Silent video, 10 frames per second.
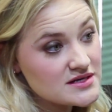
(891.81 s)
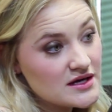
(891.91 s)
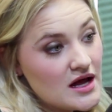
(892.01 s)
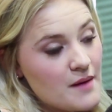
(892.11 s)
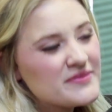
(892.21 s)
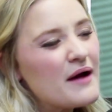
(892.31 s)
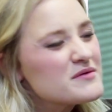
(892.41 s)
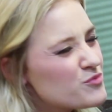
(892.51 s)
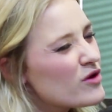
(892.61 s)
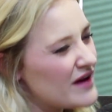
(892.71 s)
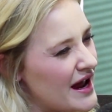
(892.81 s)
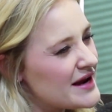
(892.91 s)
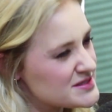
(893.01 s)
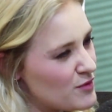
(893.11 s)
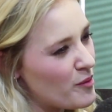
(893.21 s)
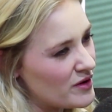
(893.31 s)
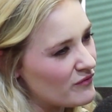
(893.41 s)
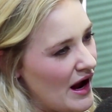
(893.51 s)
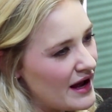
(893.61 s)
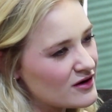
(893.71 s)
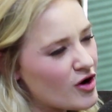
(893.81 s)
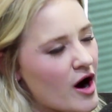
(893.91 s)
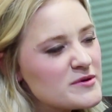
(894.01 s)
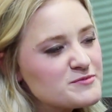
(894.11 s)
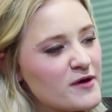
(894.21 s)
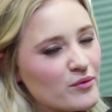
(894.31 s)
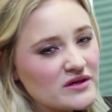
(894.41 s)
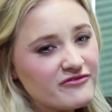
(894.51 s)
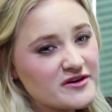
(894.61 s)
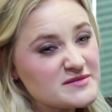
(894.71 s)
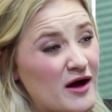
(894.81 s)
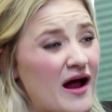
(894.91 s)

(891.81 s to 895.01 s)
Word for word: Yeah, that was more of an 80s moment, right? It was more Garbage Pail really freaks me out.